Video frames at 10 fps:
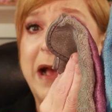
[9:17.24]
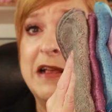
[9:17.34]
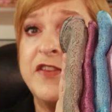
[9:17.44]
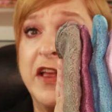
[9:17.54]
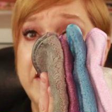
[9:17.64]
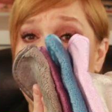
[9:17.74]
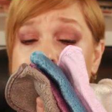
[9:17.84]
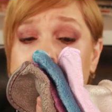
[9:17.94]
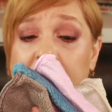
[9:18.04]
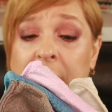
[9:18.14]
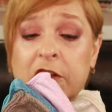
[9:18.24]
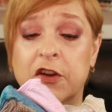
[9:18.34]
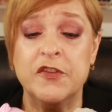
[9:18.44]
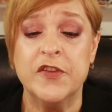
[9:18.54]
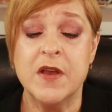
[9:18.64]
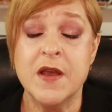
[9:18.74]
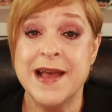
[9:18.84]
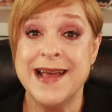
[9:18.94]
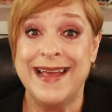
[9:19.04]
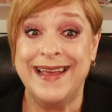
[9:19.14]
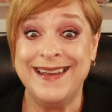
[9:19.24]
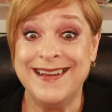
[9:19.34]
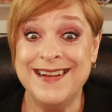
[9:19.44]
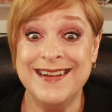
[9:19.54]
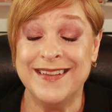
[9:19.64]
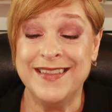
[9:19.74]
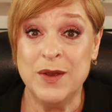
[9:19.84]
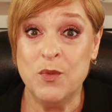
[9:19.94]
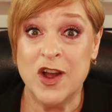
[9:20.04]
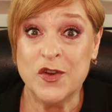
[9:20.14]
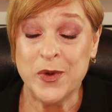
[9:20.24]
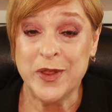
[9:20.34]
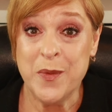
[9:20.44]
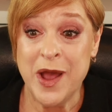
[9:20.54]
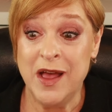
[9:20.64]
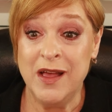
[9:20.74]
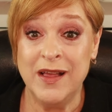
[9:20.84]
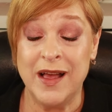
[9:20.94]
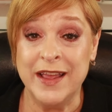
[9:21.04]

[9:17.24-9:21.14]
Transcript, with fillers: pastel type colors. And they wash really well.